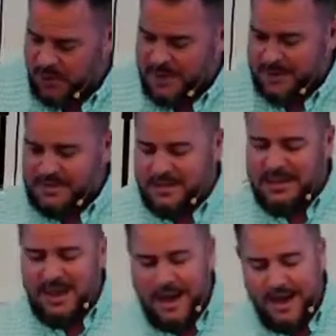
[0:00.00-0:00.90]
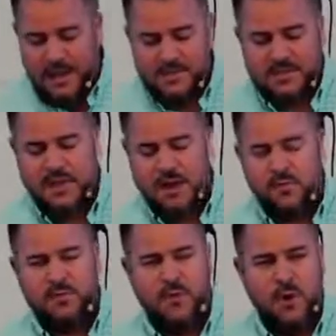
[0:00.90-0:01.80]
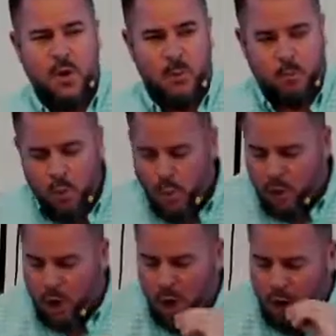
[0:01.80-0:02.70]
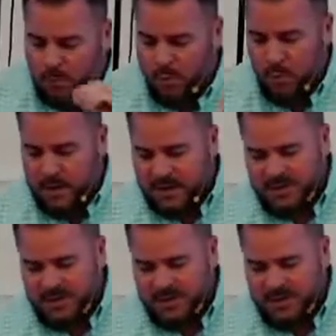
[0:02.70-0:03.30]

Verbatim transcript: Listen, God himself bore audible witness